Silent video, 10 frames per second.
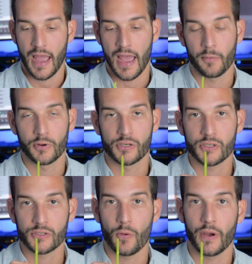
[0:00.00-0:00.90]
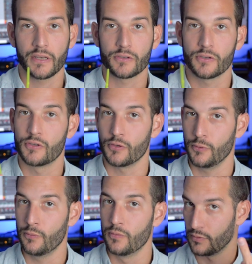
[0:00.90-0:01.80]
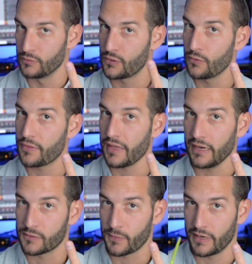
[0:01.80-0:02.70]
and we're just going to do those two things.